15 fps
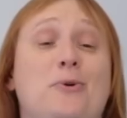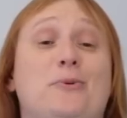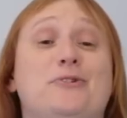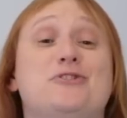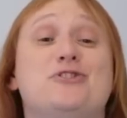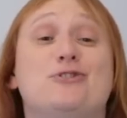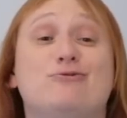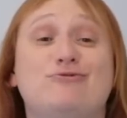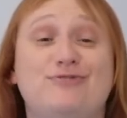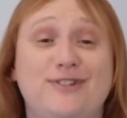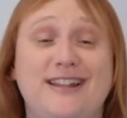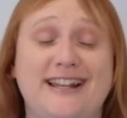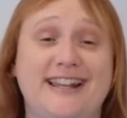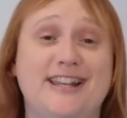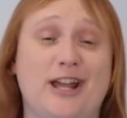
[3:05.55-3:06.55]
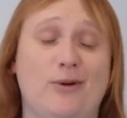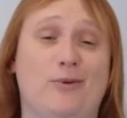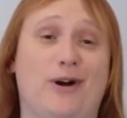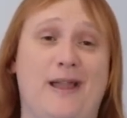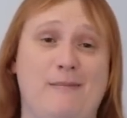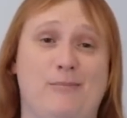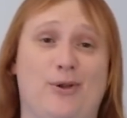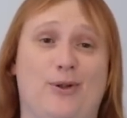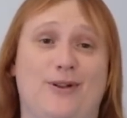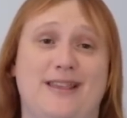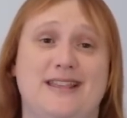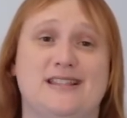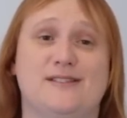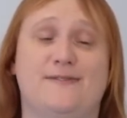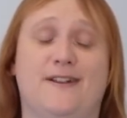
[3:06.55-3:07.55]
want to really know what
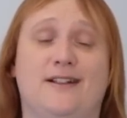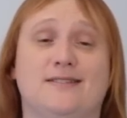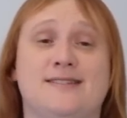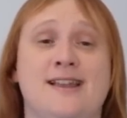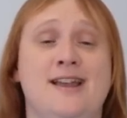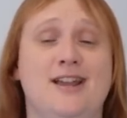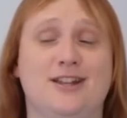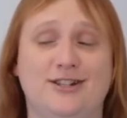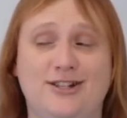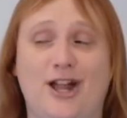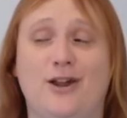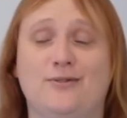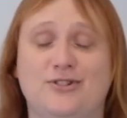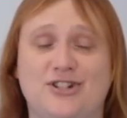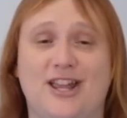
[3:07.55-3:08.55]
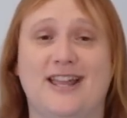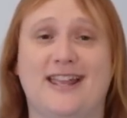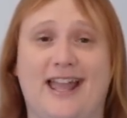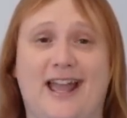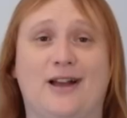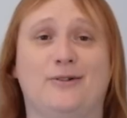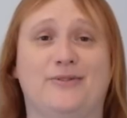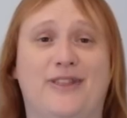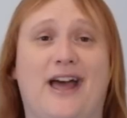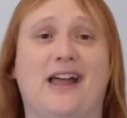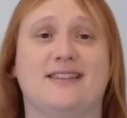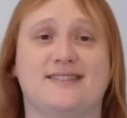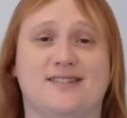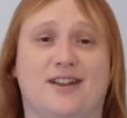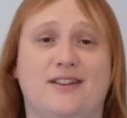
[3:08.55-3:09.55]
employees felt, go check out
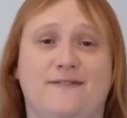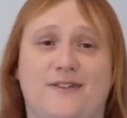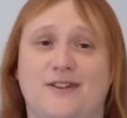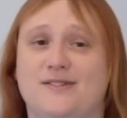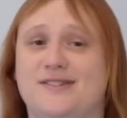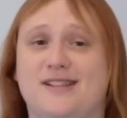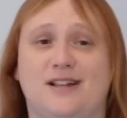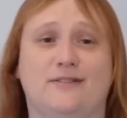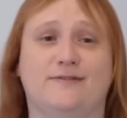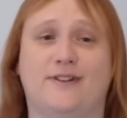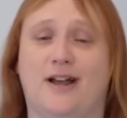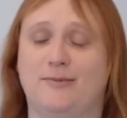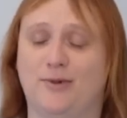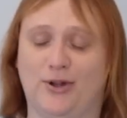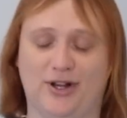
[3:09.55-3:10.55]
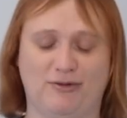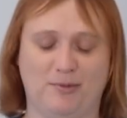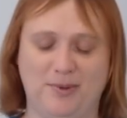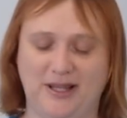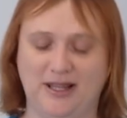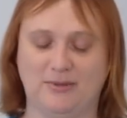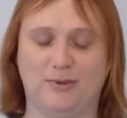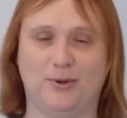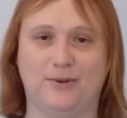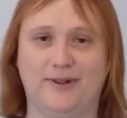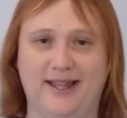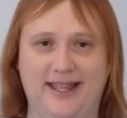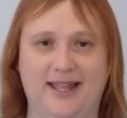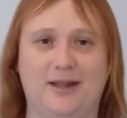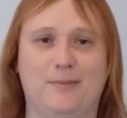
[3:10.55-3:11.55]
that site for yourself. I'm not going to repeat them all
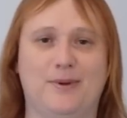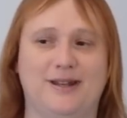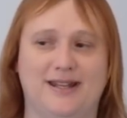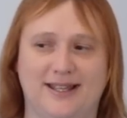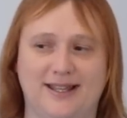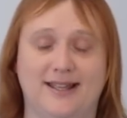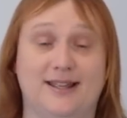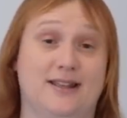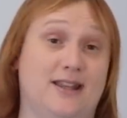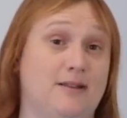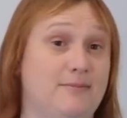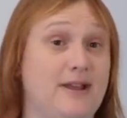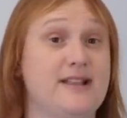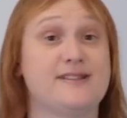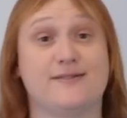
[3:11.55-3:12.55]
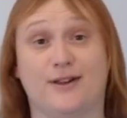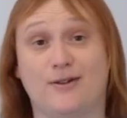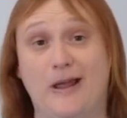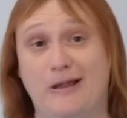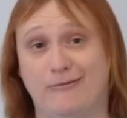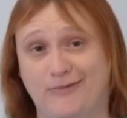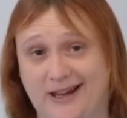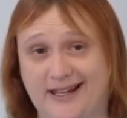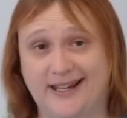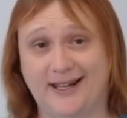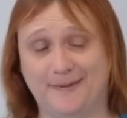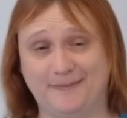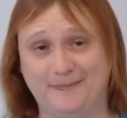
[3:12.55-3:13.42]
here, but it makes for great reading.